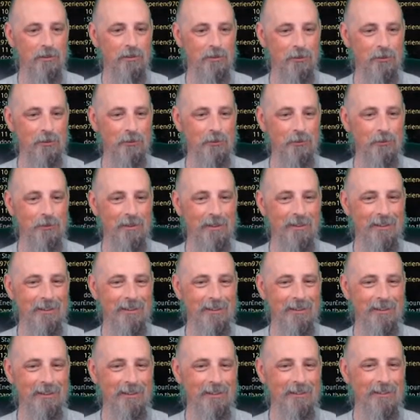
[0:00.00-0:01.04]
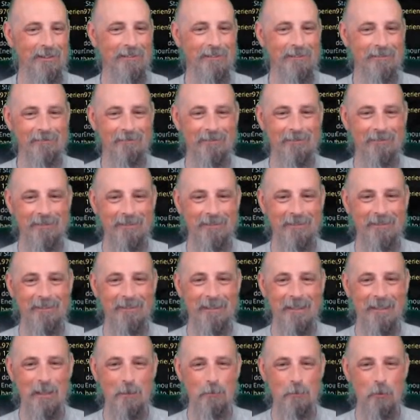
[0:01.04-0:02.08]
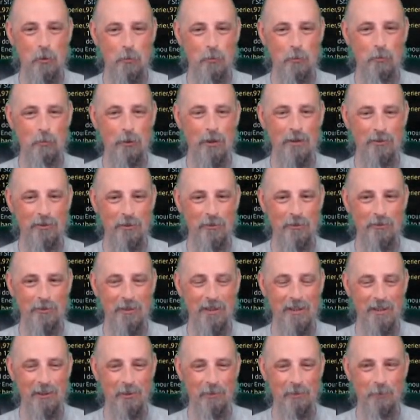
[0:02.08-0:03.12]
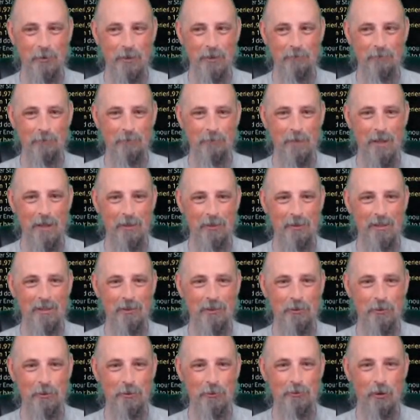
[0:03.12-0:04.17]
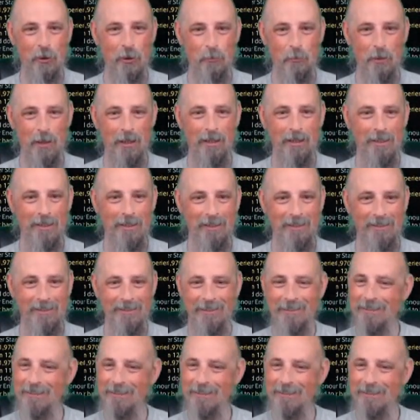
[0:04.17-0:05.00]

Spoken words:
to keep you abreast of things, but man, you get too far behind.